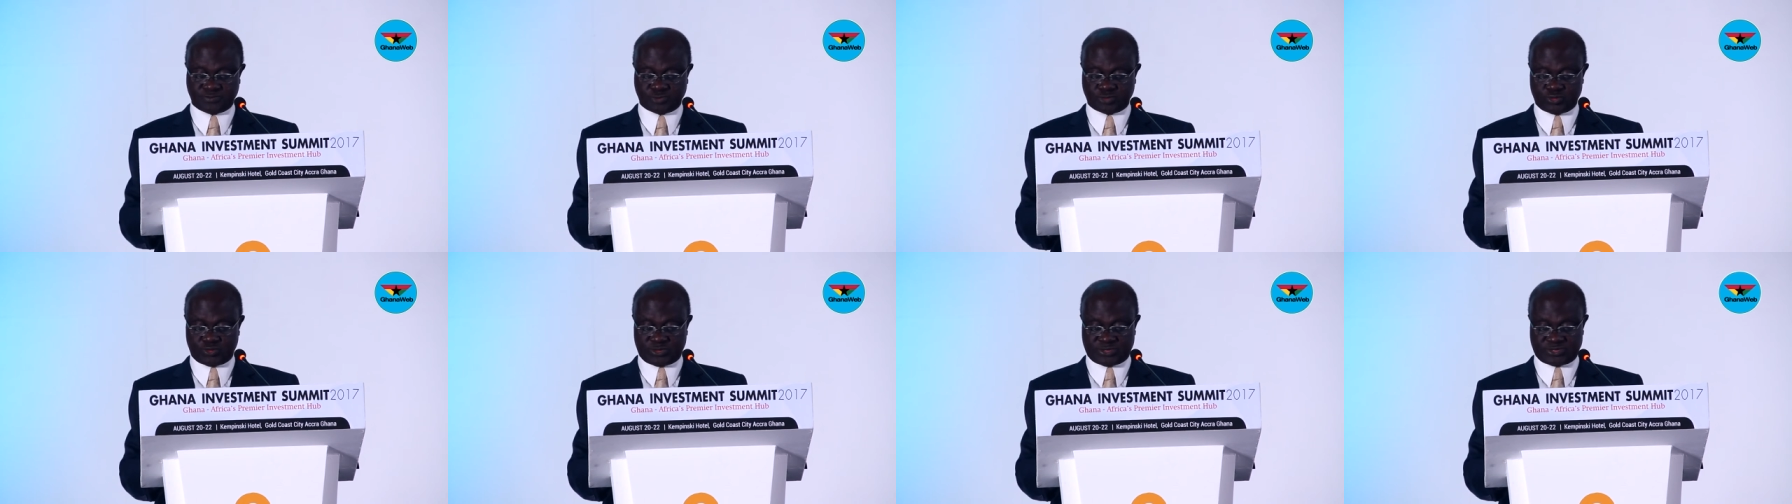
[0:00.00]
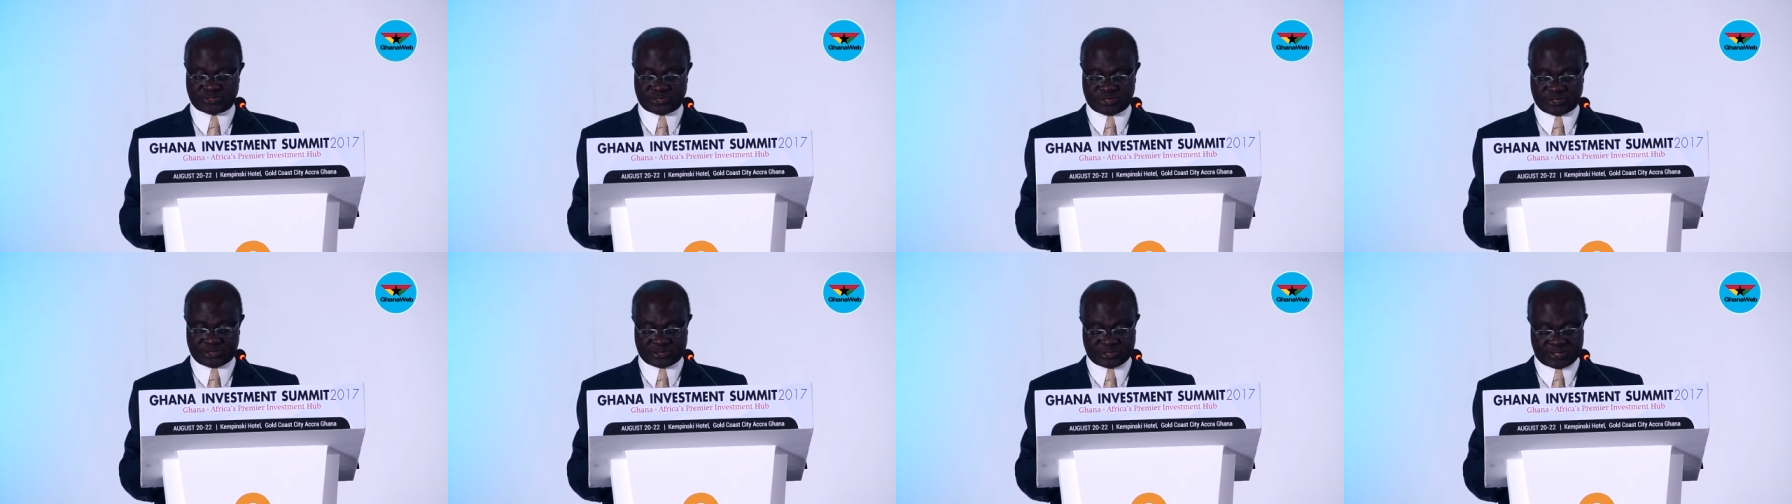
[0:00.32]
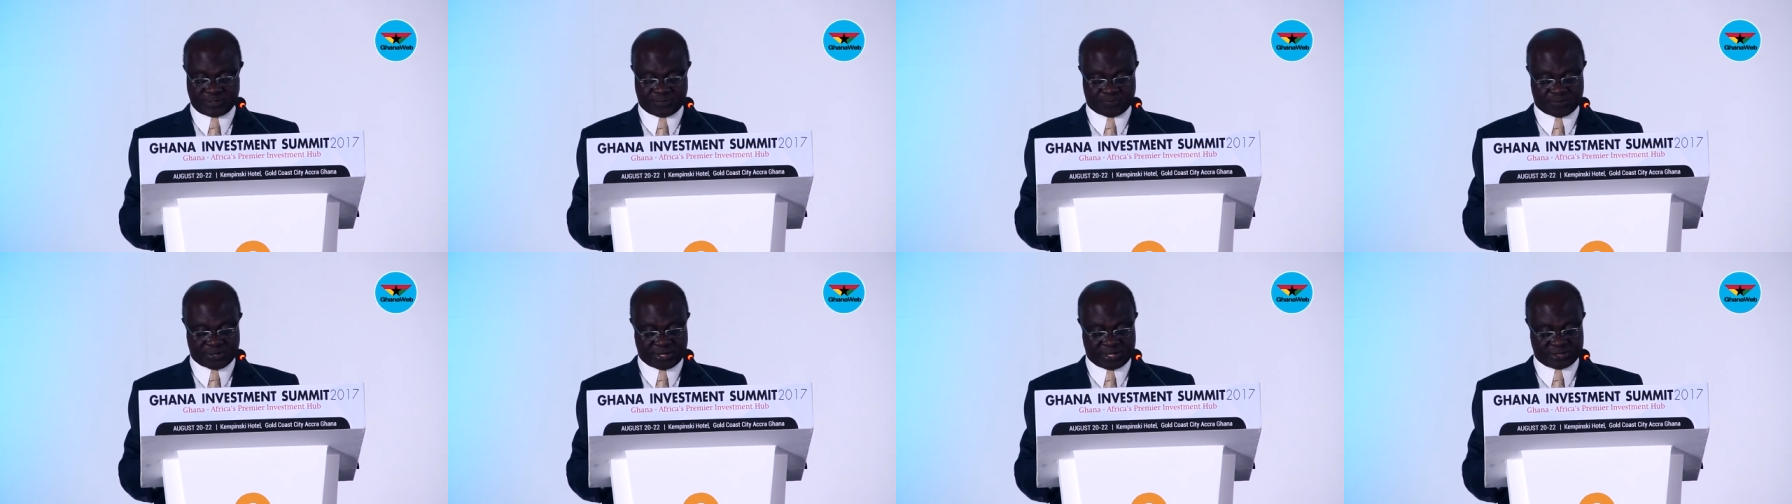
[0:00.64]
with the
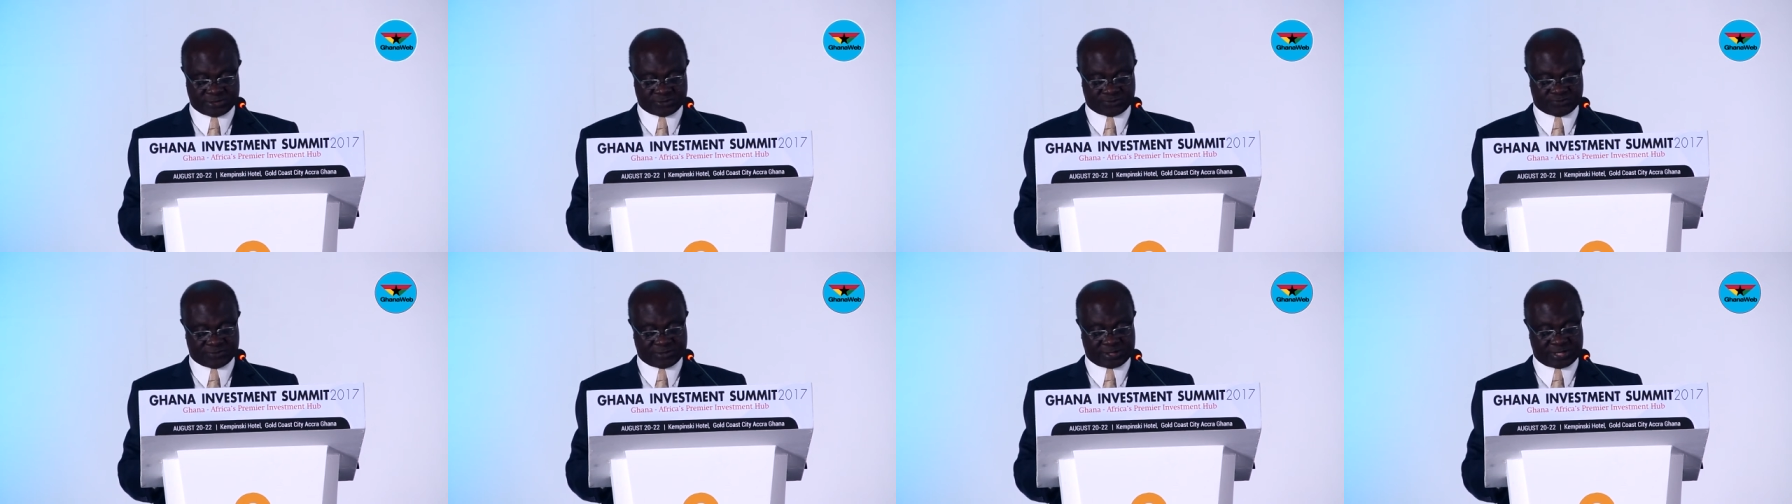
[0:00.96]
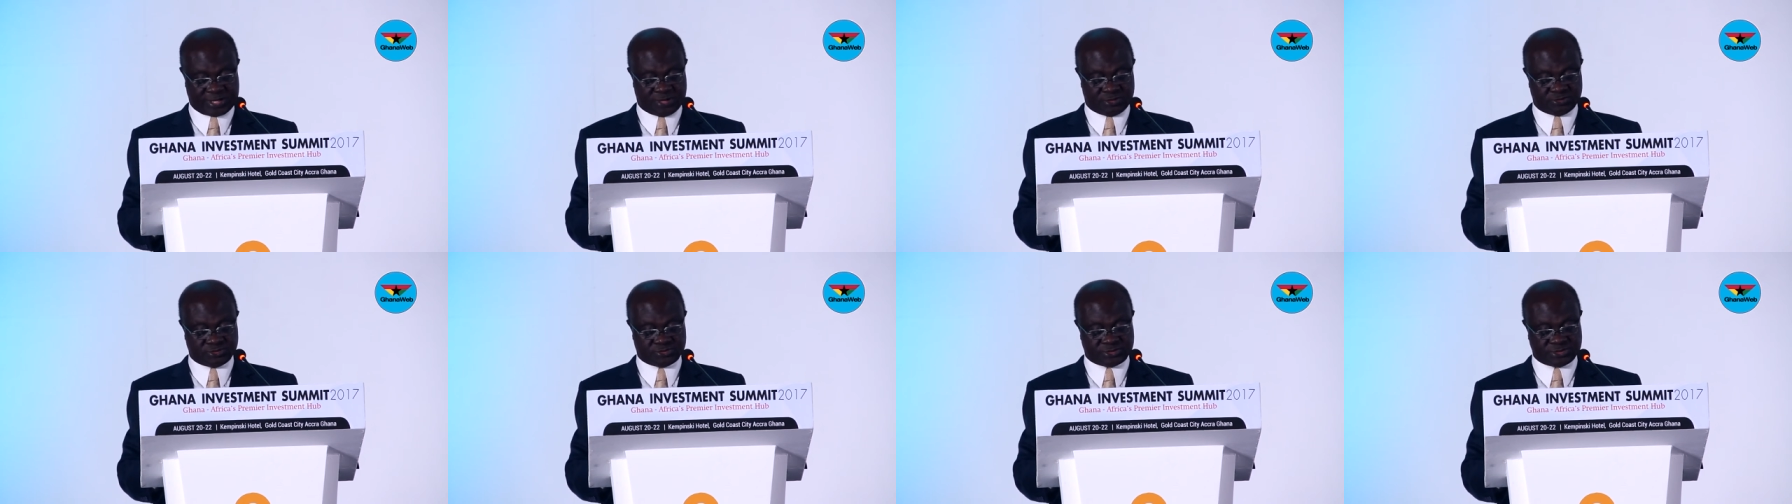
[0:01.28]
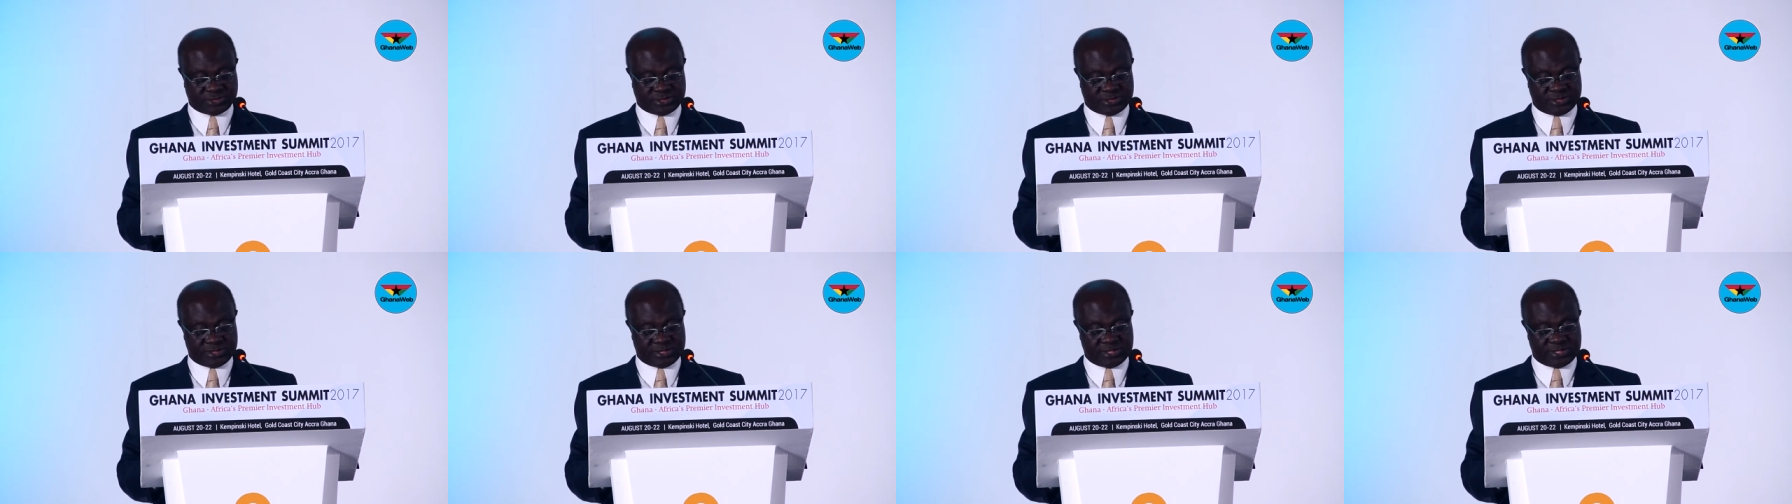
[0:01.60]
central part of the
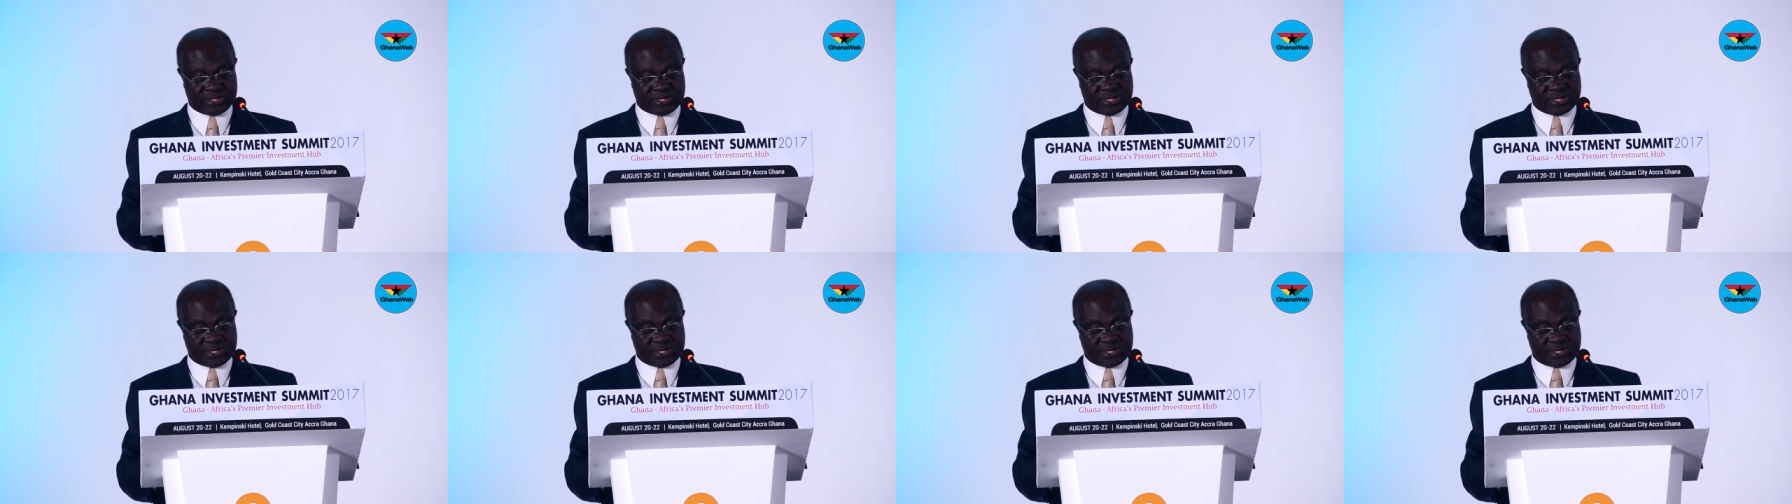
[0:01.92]
country